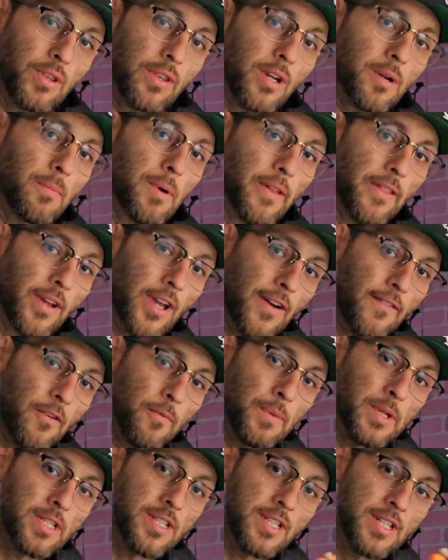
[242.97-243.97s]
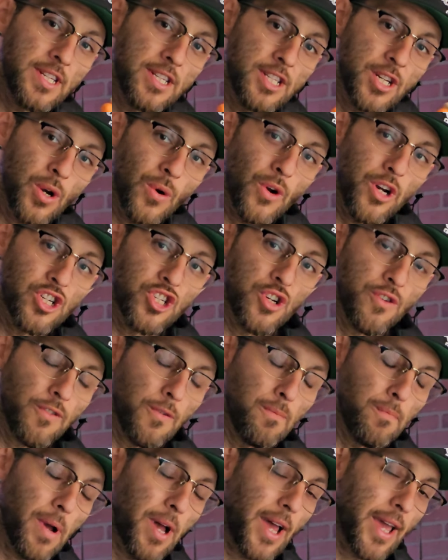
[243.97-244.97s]
there by the government to discourage you
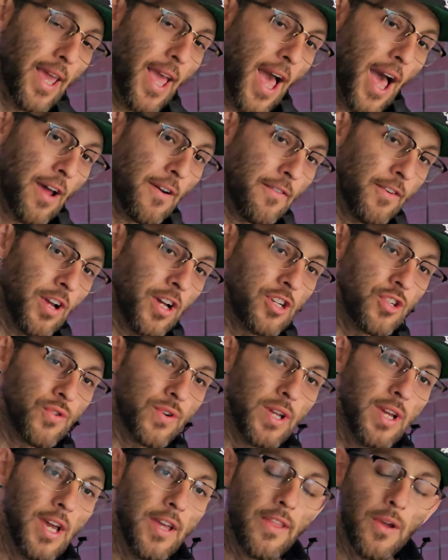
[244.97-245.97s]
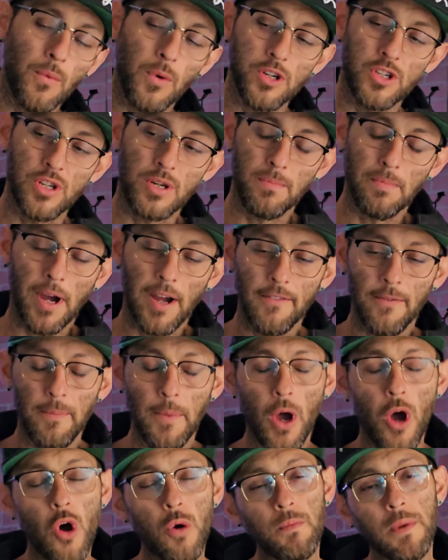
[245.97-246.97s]
from buying out of country. They want you to buy from the
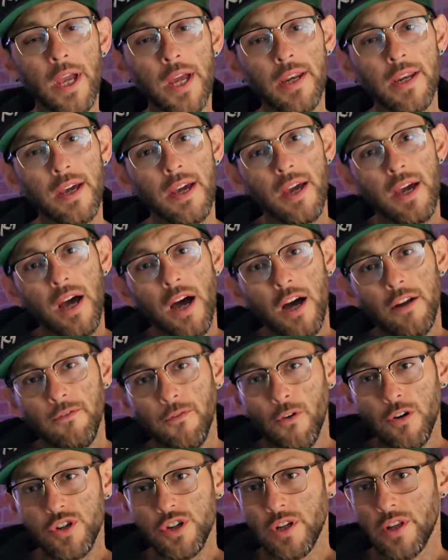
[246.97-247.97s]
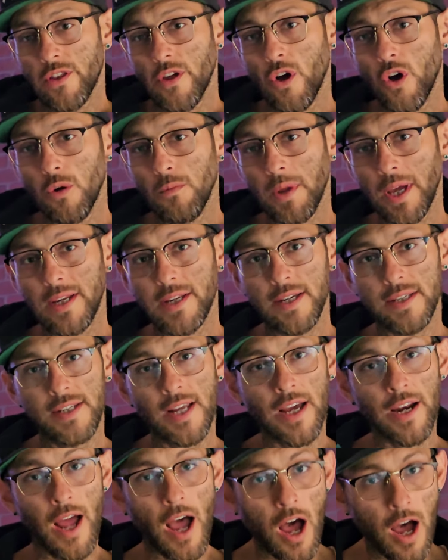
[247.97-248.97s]
homeland. Unfortunately, the homeland does
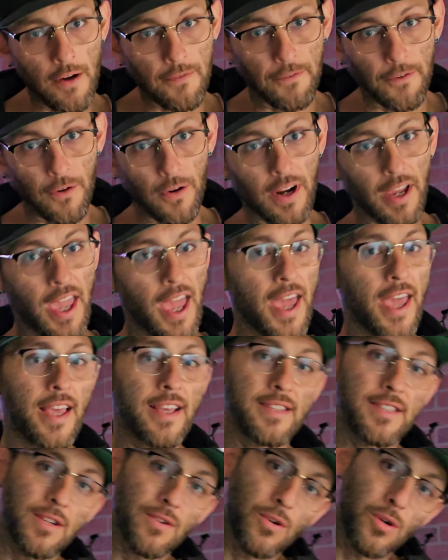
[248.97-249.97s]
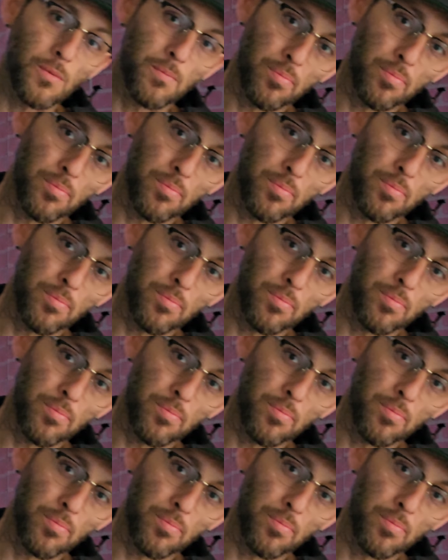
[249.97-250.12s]
not offer a KS0